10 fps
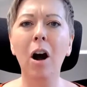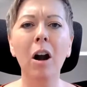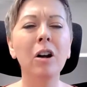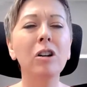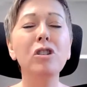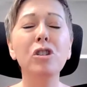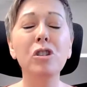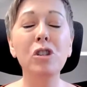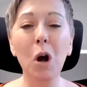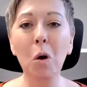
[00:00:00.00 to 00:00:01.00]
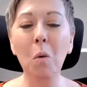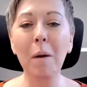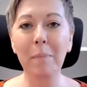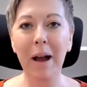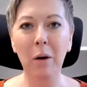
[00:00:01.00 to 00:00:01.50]
are
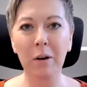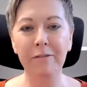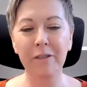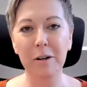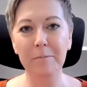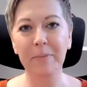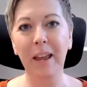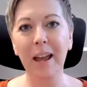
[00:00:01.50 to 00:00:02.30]
so powerful.